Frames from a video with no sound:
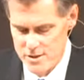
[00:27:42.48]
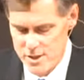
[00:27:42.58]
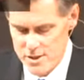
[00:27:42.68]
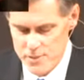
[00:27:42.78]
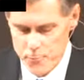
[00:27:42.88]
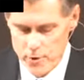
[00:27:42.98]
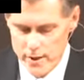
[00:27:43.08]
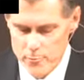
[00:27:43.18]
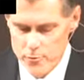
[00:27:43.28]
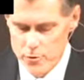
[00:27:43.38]
Jesus'
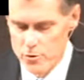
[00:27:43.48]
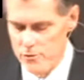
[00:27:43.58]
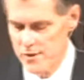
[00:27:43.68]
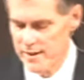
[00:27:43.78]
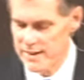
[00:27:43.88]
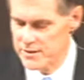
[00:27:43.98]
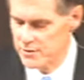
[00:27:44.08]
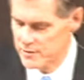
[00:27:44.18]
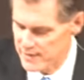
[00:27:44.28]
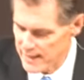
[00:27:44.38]
prayer proves that He
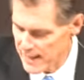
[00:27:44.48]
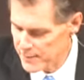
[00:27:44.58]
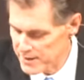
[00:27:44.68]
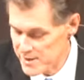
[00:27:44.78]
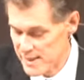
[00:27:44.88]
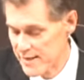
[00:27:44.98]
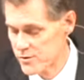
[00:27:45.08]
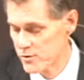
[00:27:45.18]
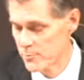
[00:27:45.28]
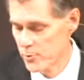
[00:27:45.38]
took time, and His
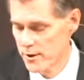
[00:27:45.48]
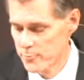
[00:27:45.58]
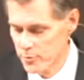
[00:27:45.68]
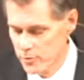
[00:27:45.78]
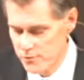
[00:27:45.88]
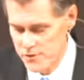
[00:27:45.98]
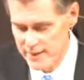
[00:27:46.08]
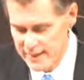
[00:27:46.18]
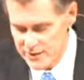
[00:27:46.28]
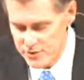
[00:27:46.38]
answer to prayer proves
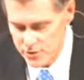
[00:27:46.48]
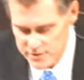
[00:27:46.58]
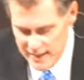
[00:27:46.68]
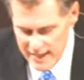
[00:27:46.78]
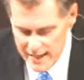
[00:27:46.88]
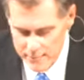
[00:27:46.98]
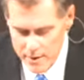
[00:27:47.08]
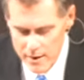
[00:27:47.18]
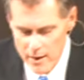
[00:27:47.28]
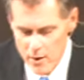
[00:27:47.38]
that He took time